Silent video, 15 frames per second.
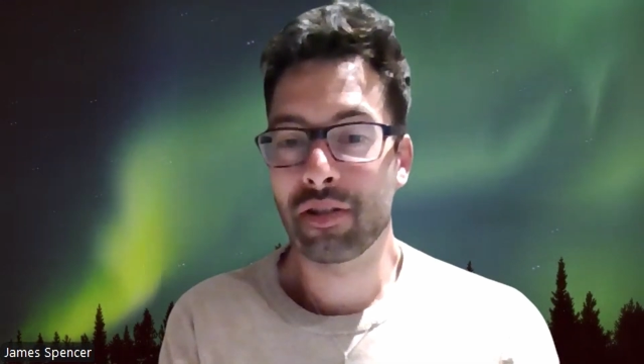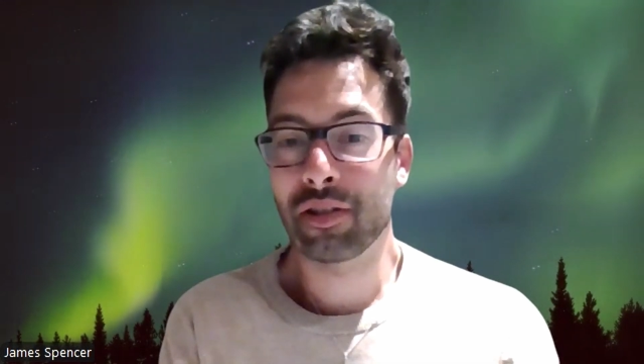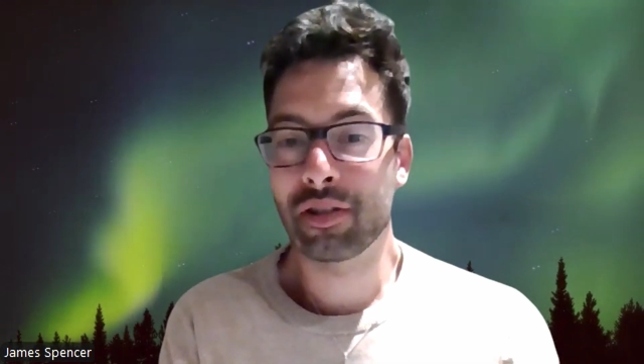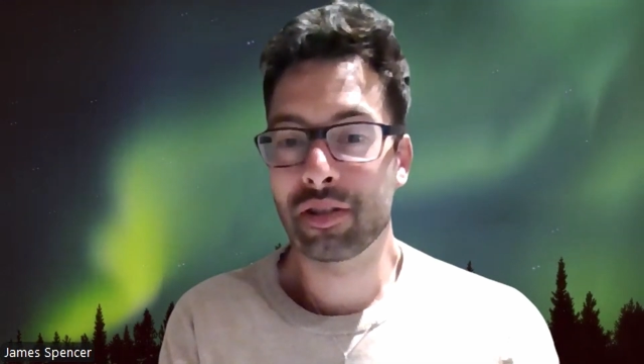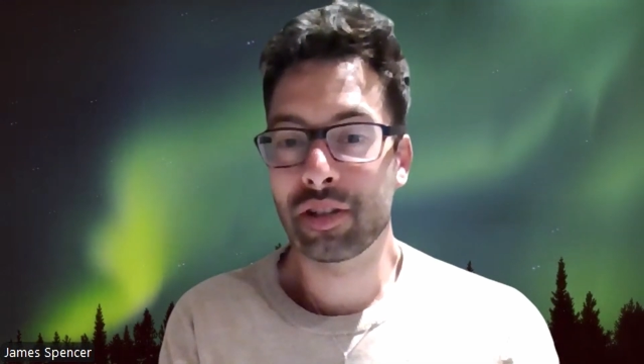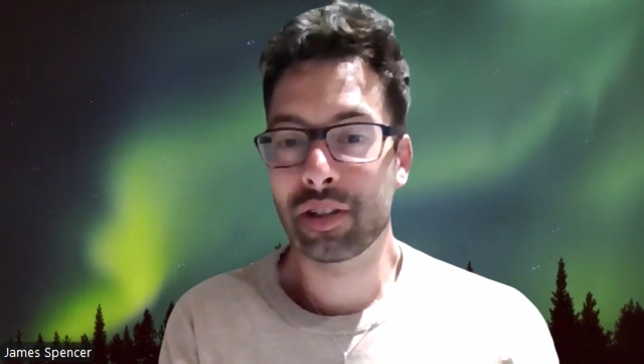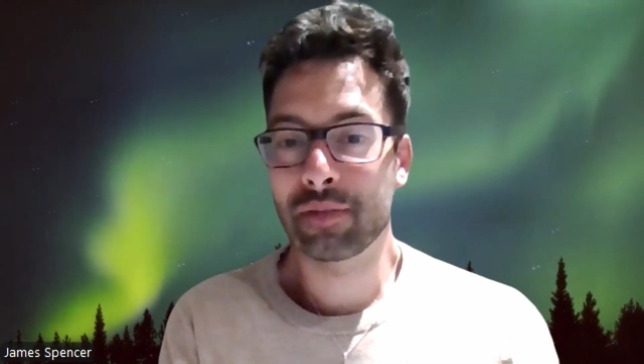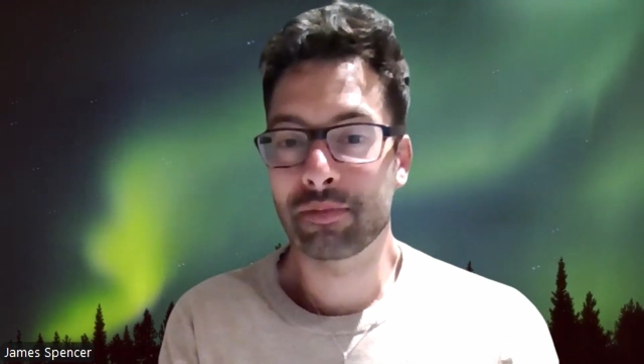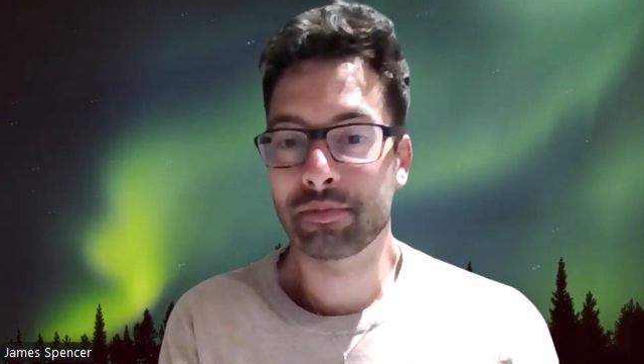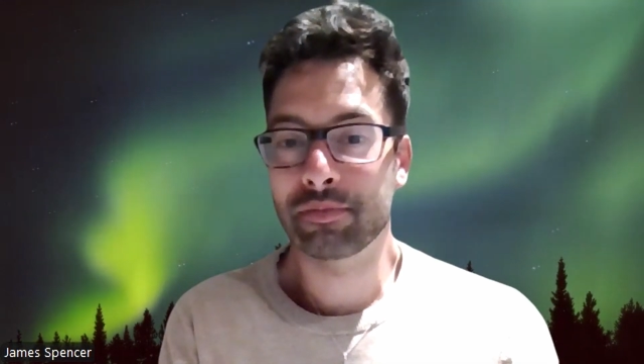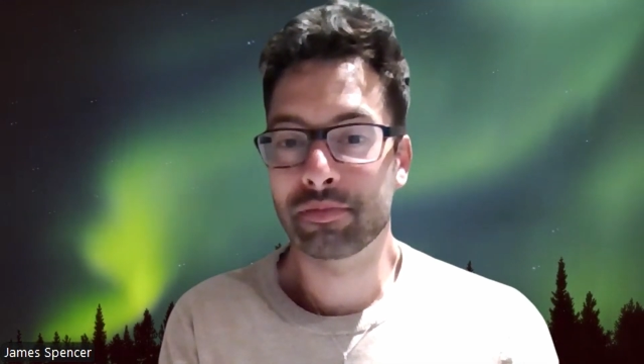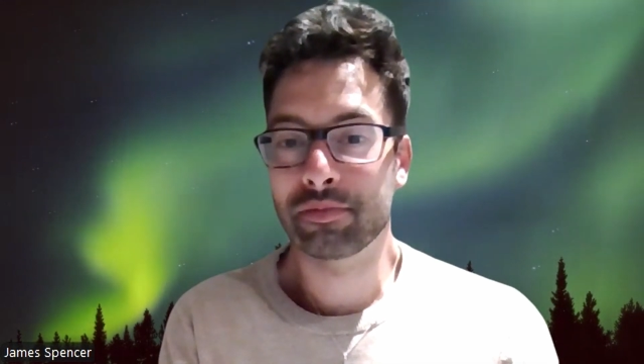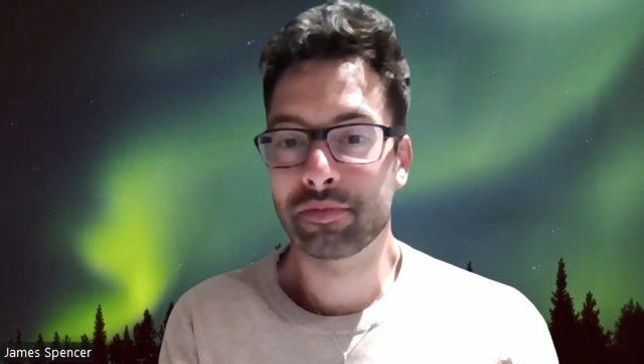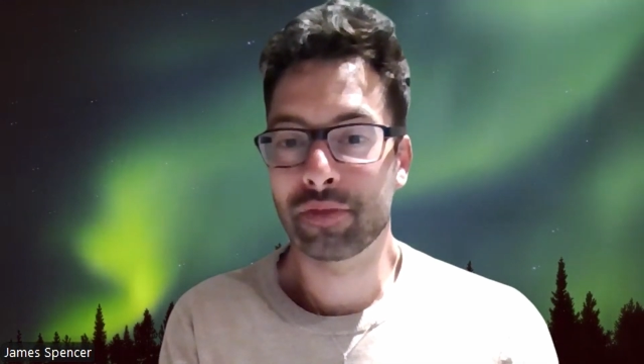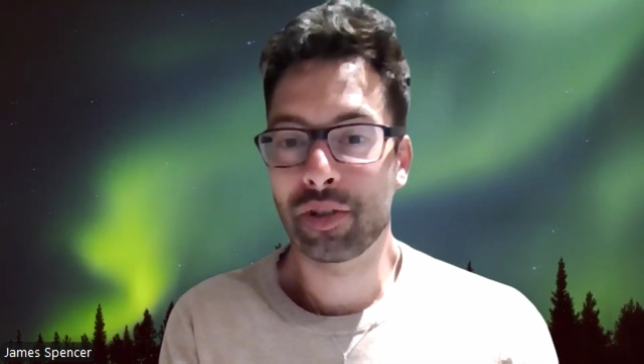
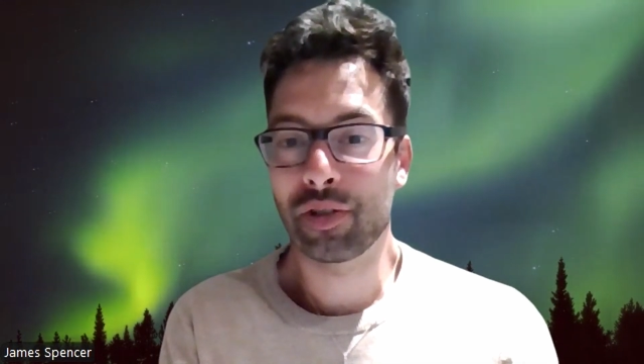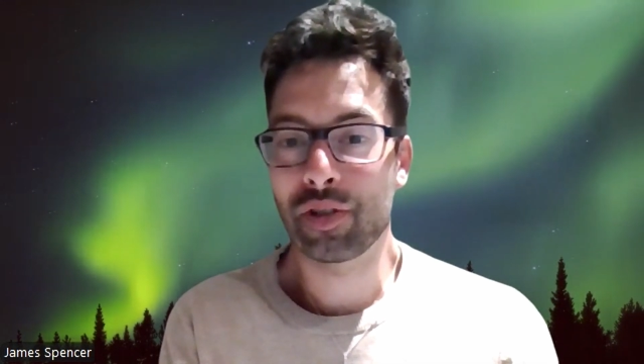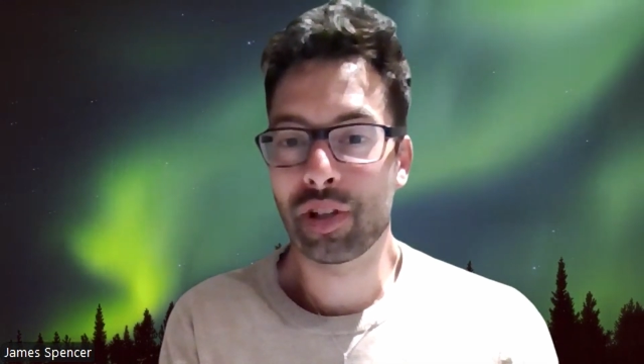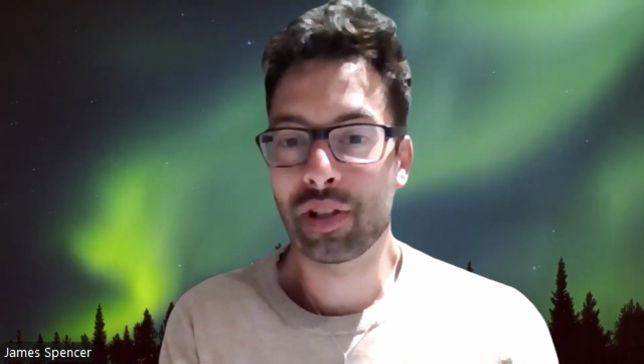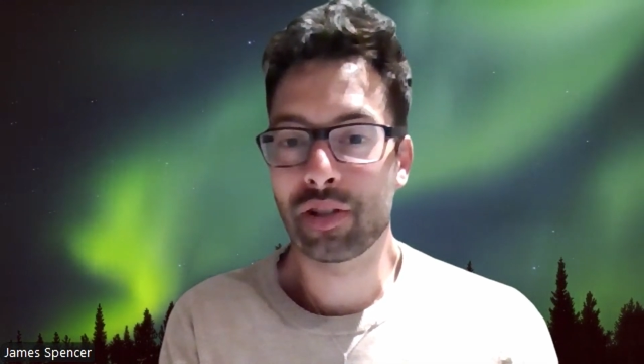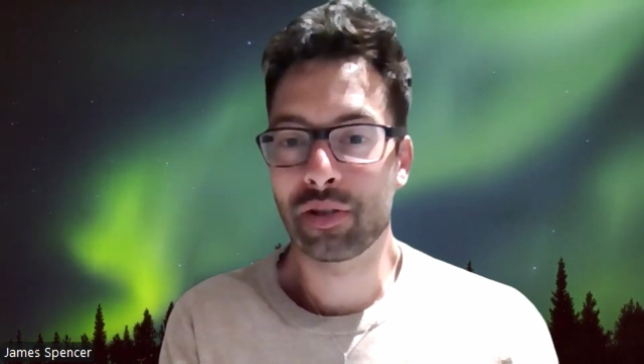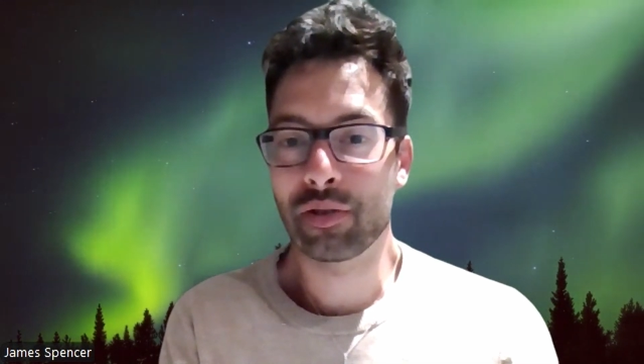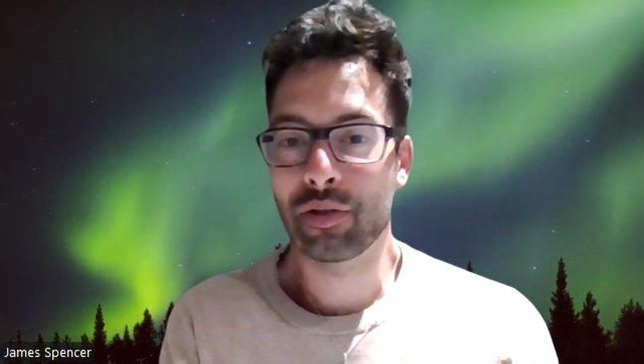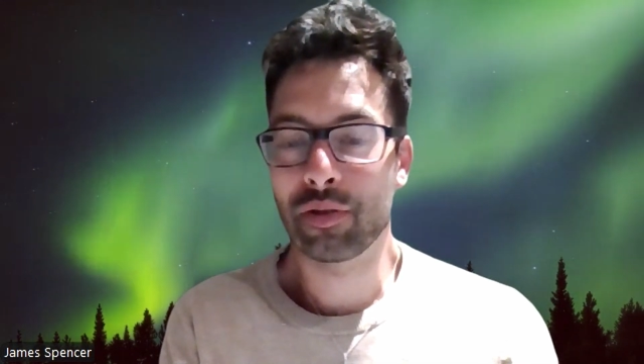on centre